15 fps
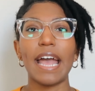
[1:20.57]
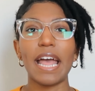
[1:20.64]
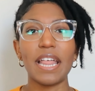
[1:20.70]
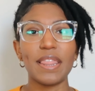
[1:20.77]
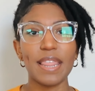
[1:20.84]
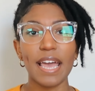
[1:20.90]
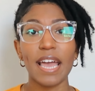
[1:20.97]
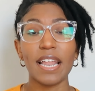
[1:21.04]

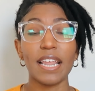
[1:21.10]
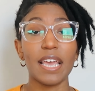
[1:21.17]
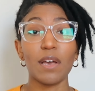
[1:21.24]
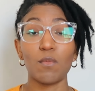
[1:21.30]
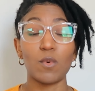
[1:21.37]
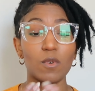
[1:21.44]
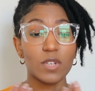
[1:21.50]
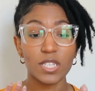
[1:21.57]
and then
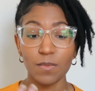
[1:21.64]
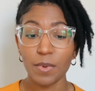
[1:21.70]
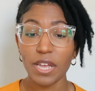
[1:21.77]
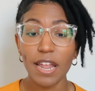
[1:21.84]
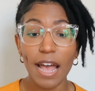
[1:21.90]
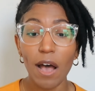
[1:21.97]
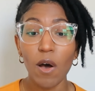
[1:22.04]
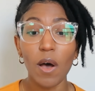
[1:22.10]
it will
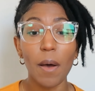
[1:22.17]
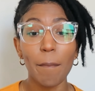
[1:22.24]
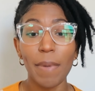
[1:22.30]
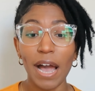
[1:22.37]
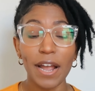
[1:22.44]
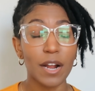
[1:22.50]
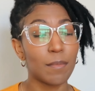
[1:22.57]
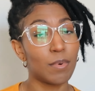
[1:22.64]
spit out a
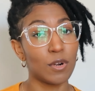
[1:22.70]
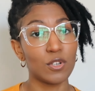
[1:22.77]
buyer